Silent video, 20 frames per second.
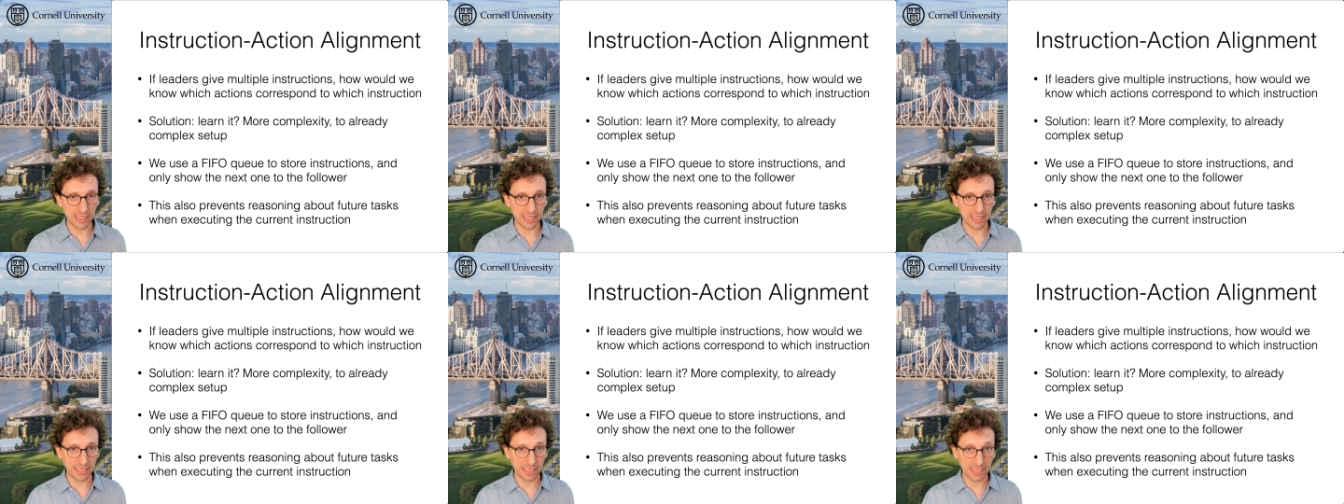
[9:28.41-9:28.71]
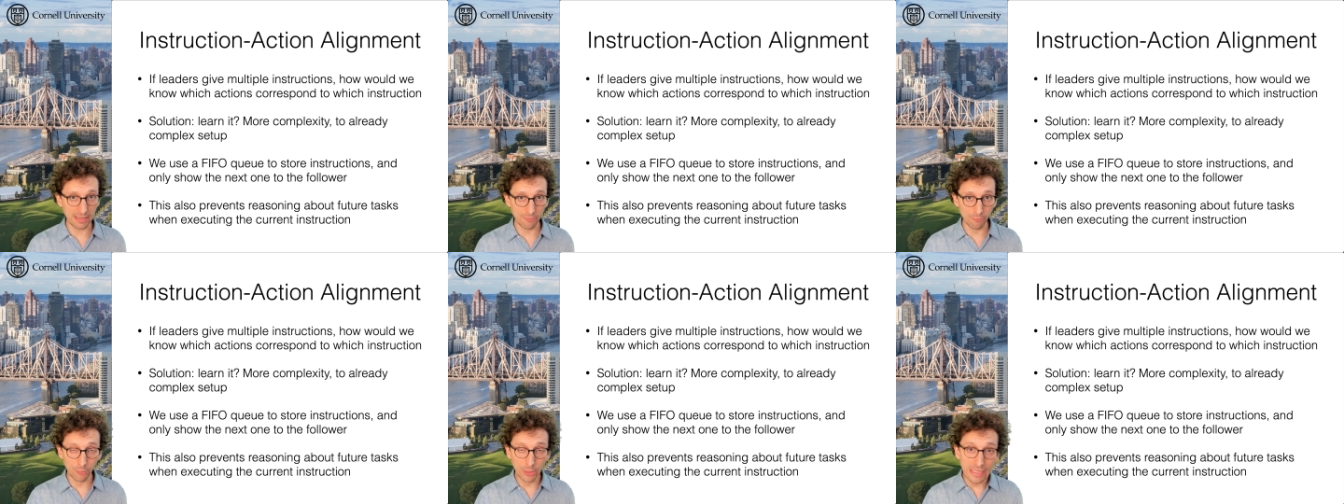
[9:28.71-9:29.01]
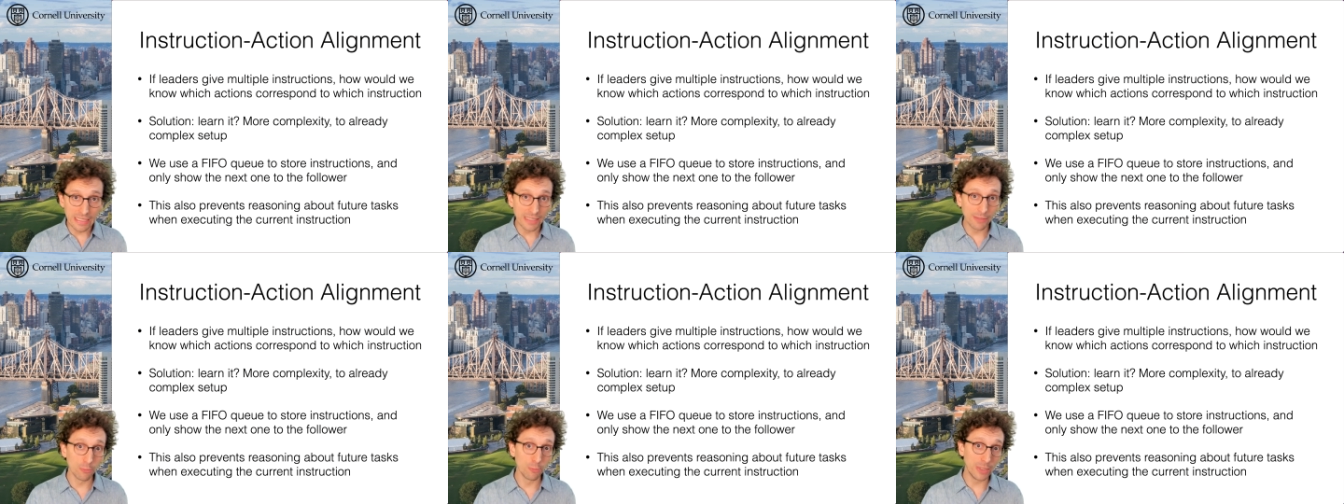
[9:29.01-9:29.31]
a
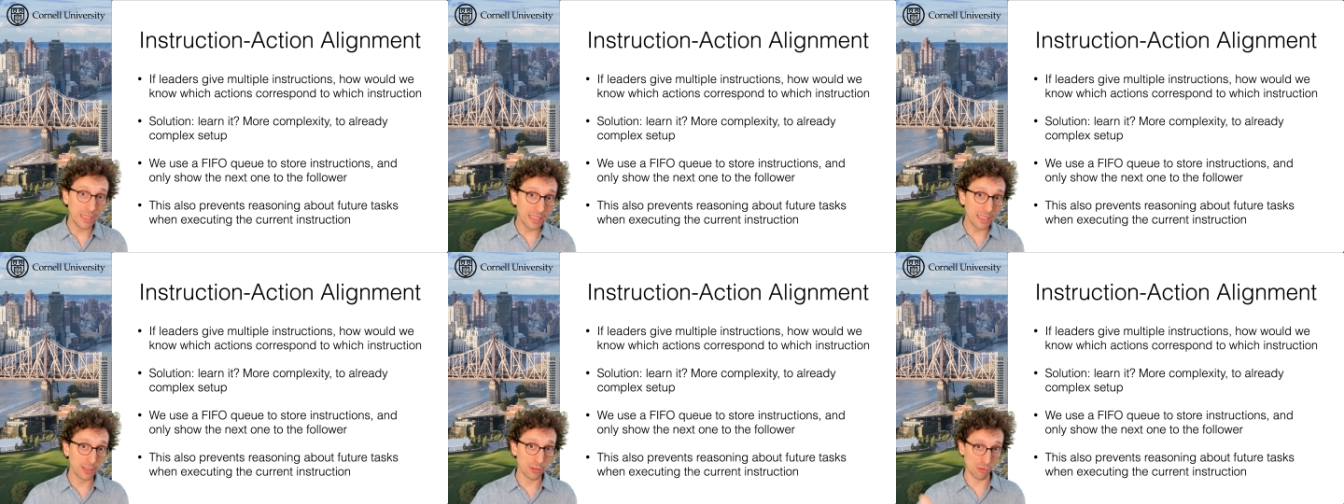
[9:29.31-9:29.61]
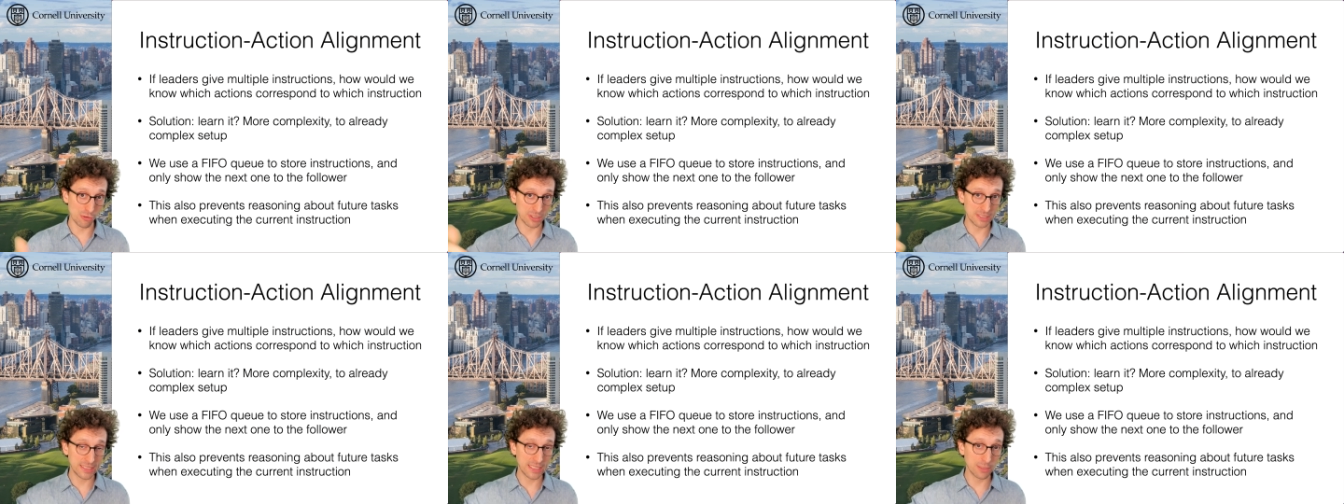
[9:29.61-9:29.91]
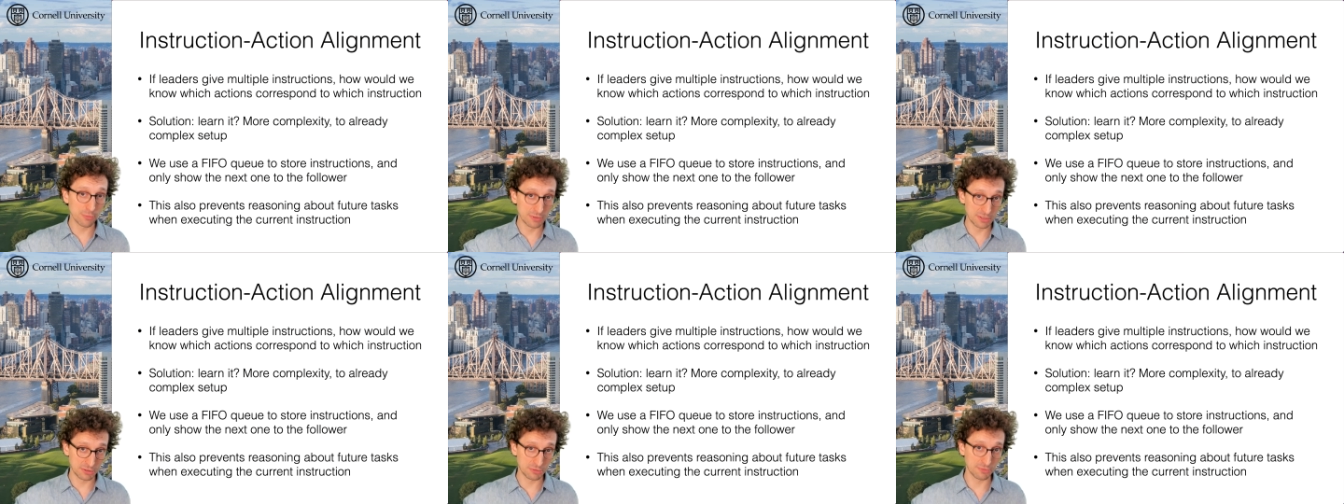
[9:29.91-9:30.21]
really long
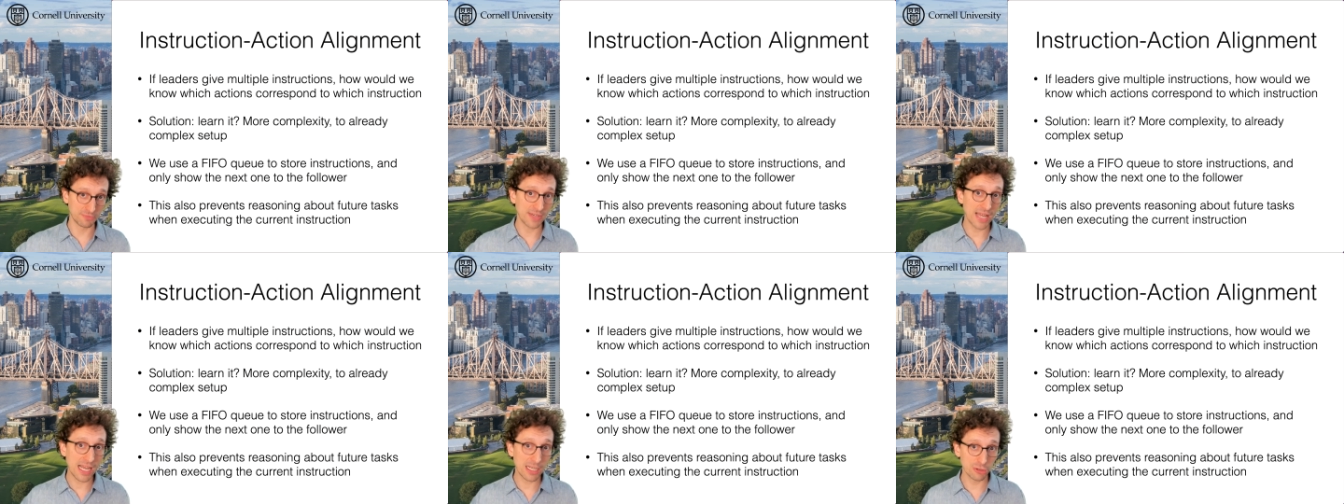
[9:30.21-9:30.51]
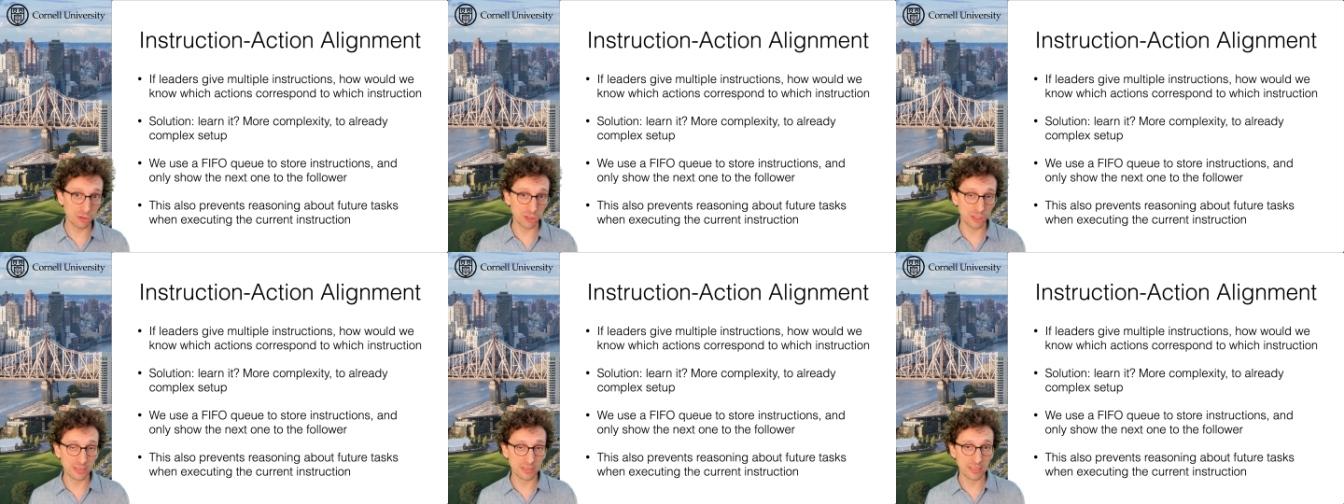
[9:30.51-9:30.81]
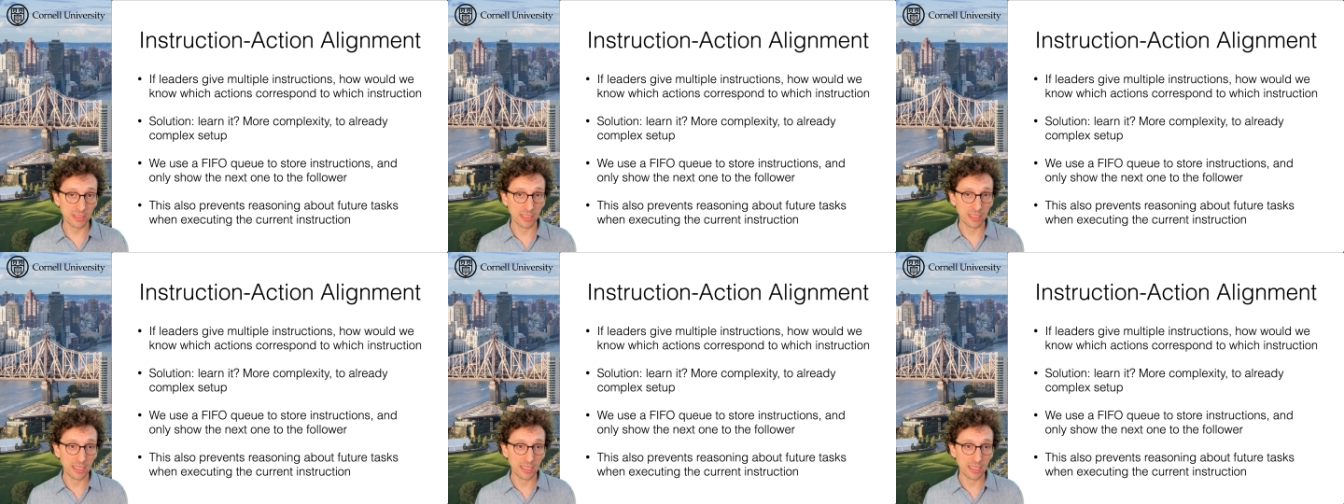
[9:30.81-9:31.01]
sequence of actions,